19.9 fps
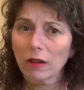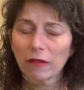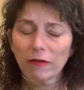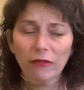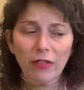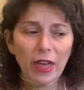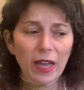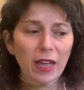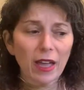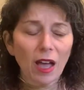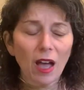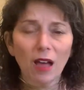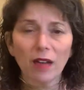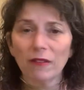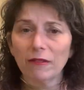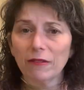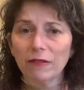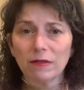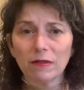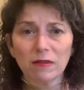They
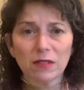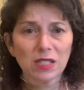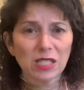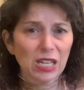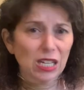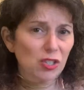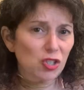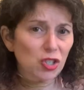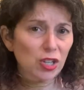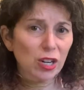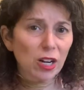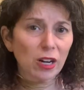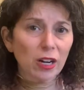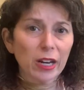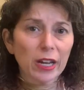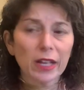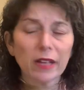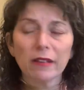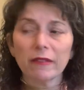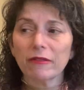have
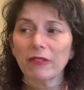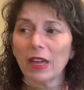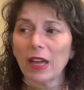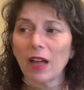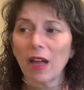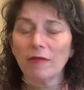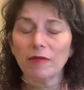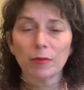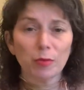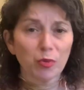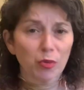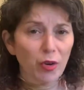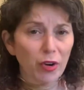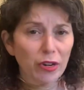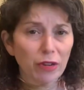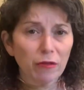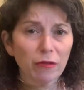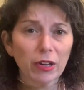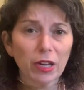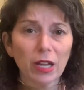stationery, they have
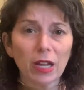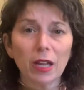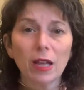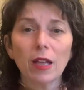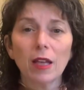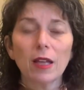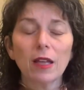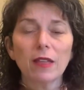embroidery,